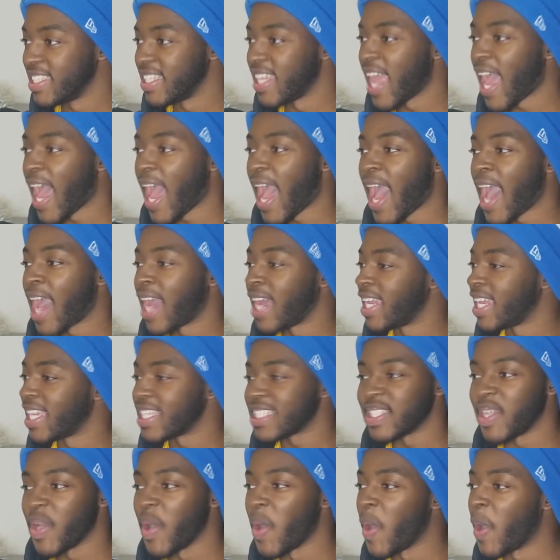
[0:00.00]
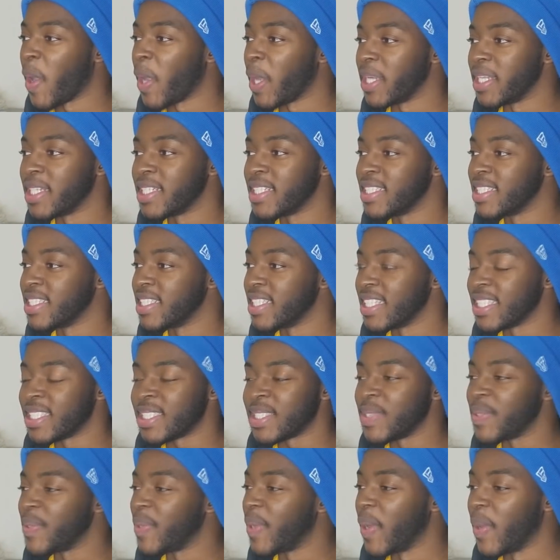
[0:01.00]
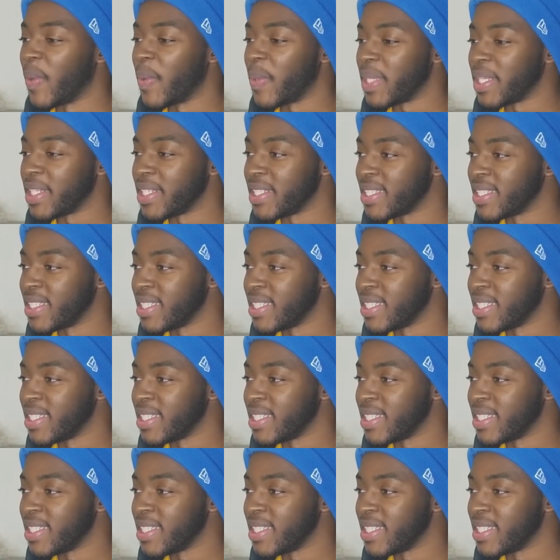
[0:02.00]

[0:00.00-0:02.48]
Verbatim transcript: Yeah, that's gone. It's still going.